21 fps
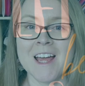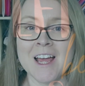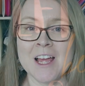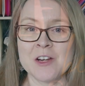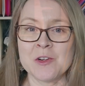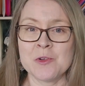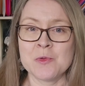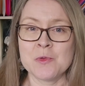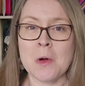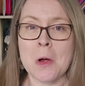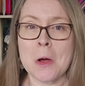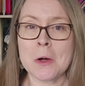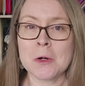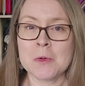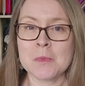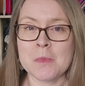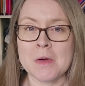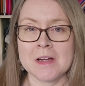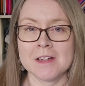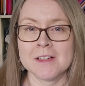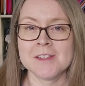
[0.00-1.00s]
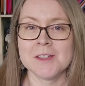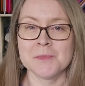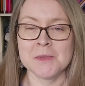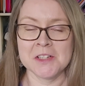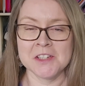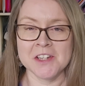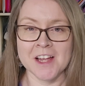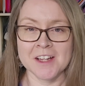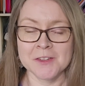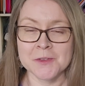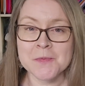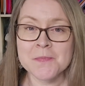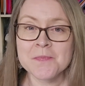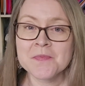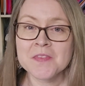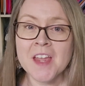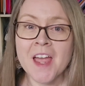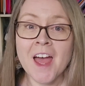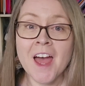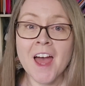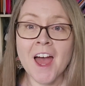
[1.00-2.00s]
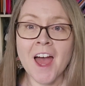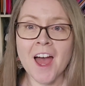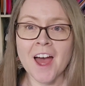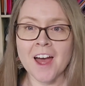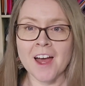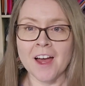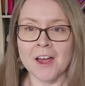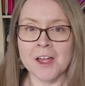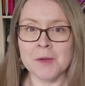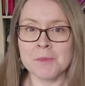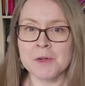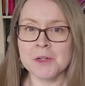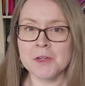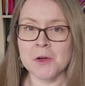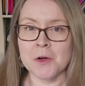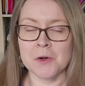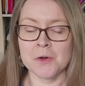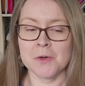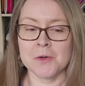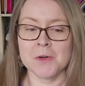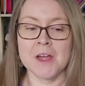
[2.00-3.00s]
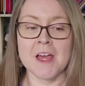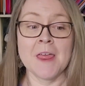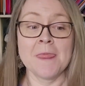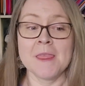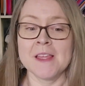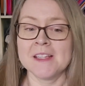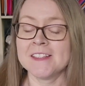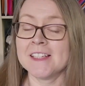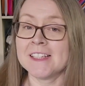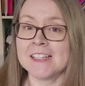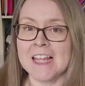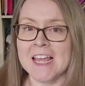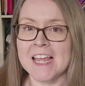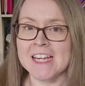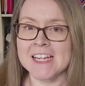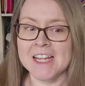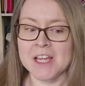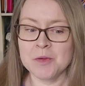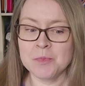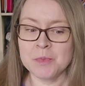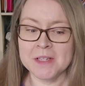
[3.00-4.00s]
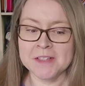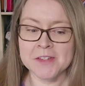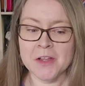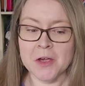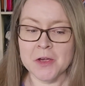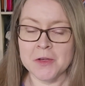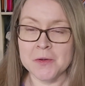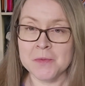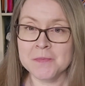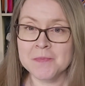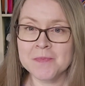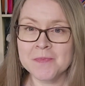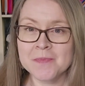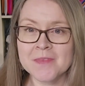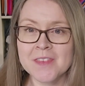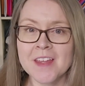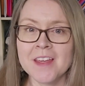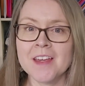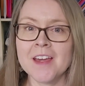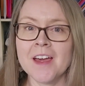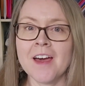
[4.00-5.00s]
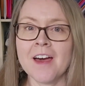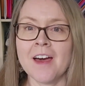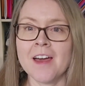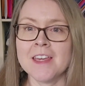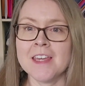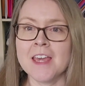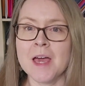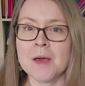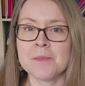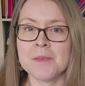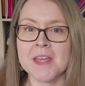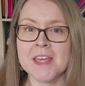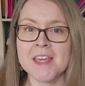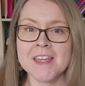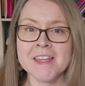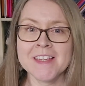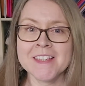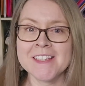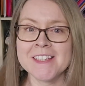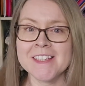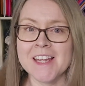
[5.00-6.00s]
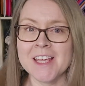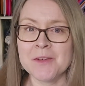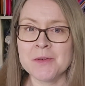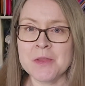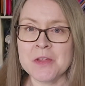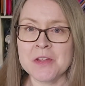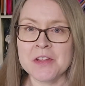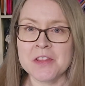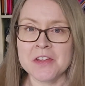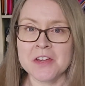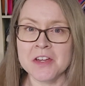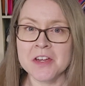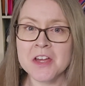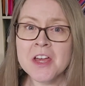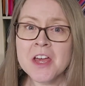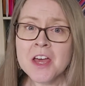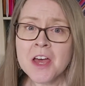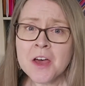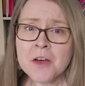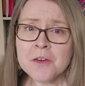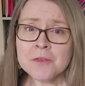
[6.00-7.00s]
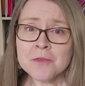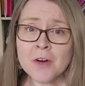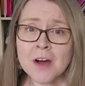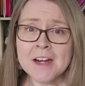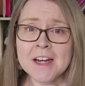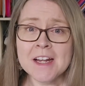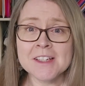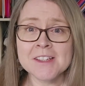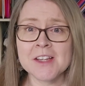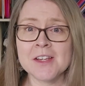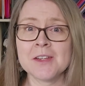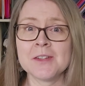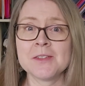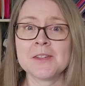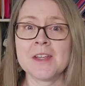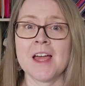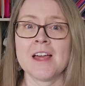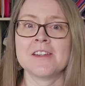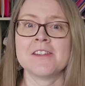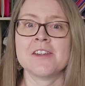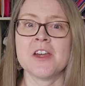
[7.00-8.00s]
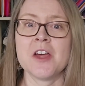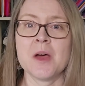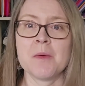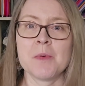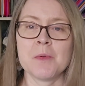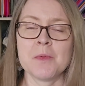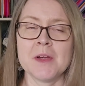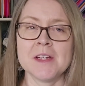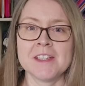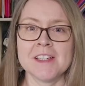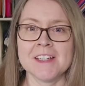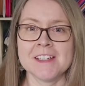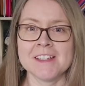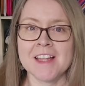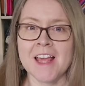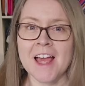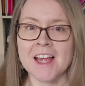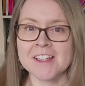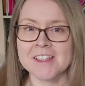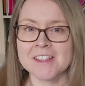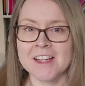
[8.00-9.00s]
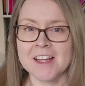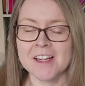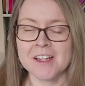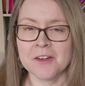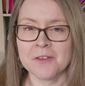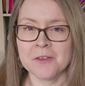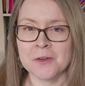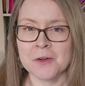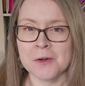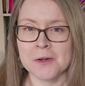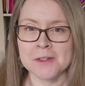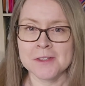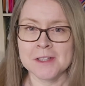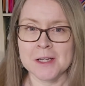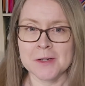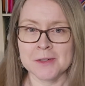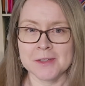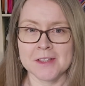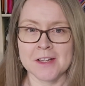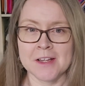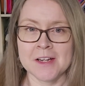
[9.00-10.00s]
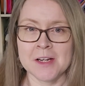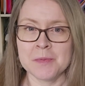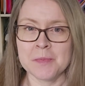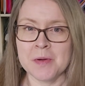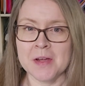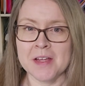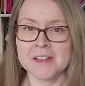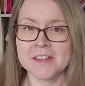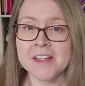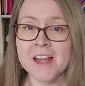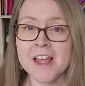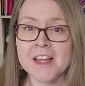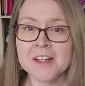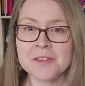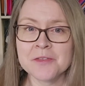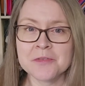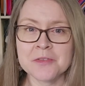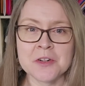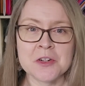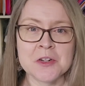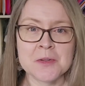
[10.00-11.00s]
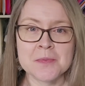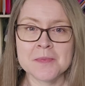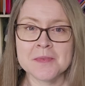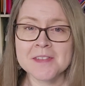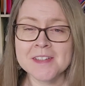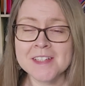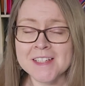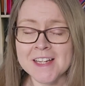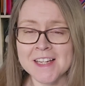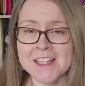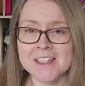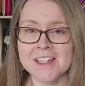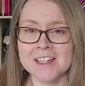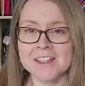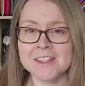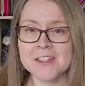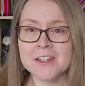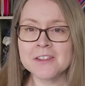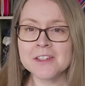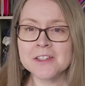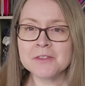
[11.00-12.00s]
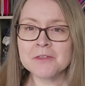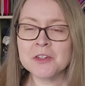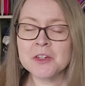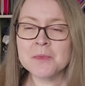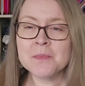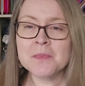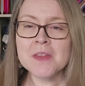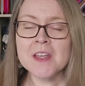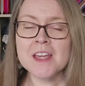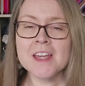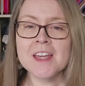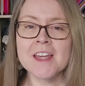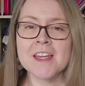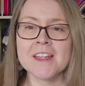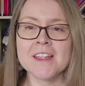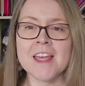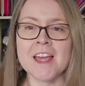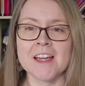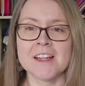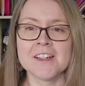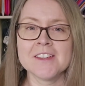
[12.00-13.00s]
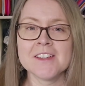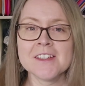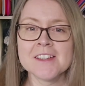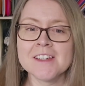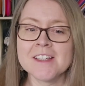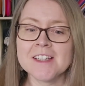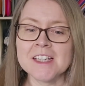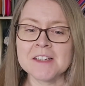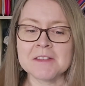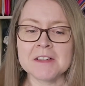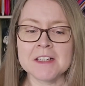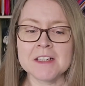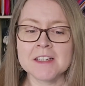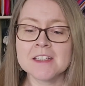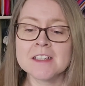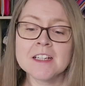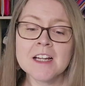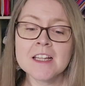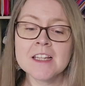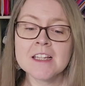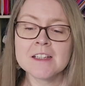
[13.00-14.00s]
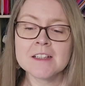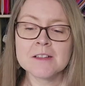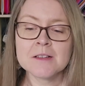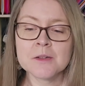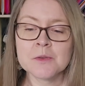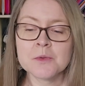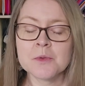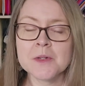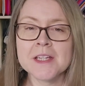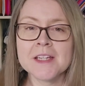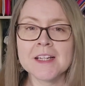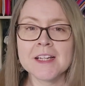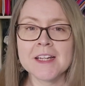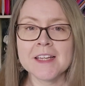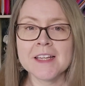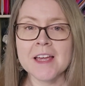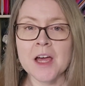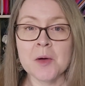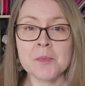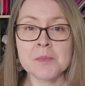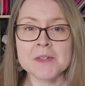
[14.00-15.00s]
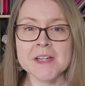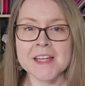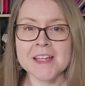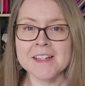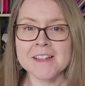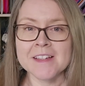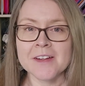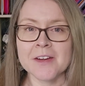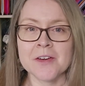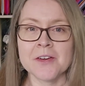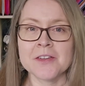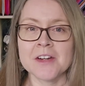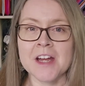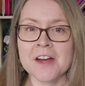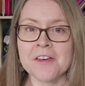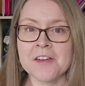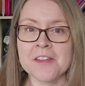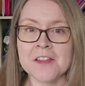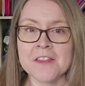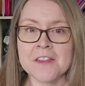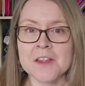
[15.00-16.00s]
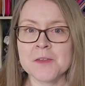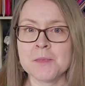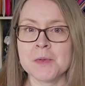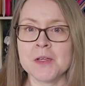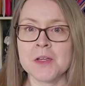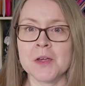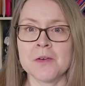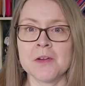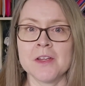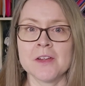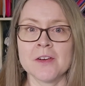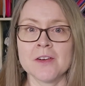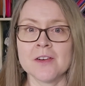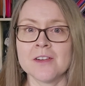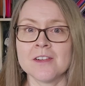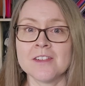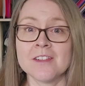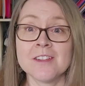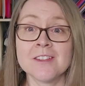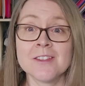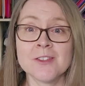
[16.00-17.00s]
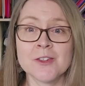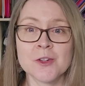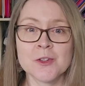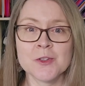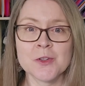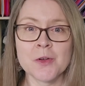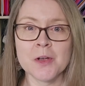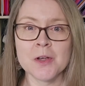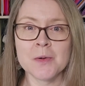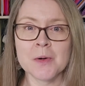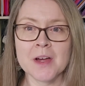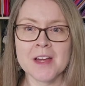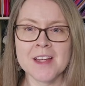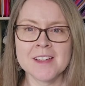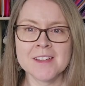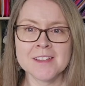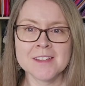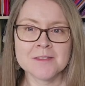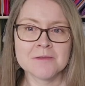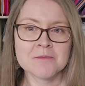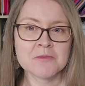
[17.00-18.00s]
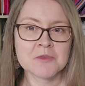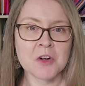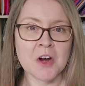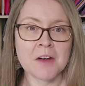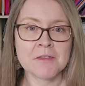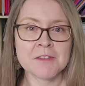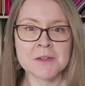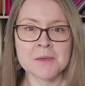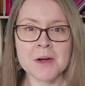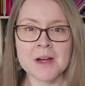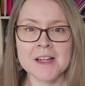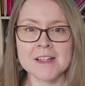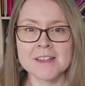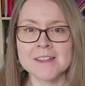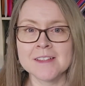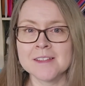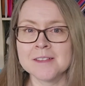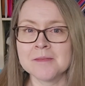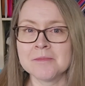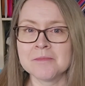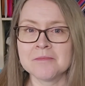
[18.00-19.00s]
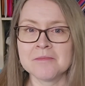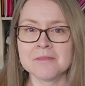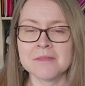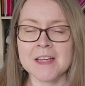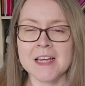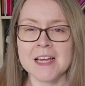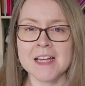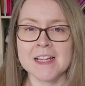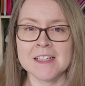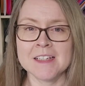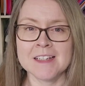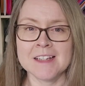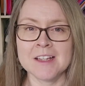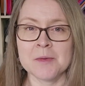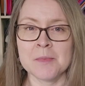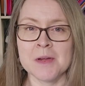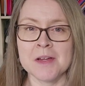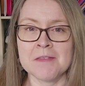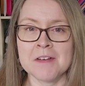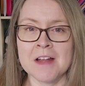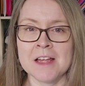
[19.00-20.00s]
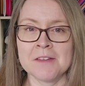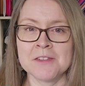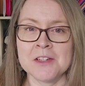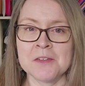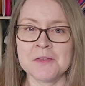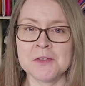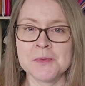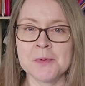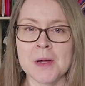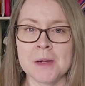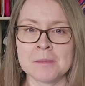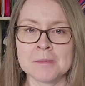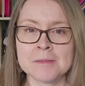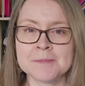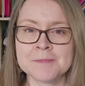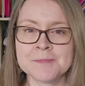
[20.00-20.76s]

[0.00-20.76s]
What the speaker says: and welcome back to my channel. I am Nicole and this is Letting It Be So. I am here today with another Friday Sews catch up, which is the hashtag, of course, that was started by Jen from Today in Jen's Sewing Room. Yeah, just to give a little weekly update on everything that's been going on, sewing wise, crafty wise, and a little bit of life stuff as well.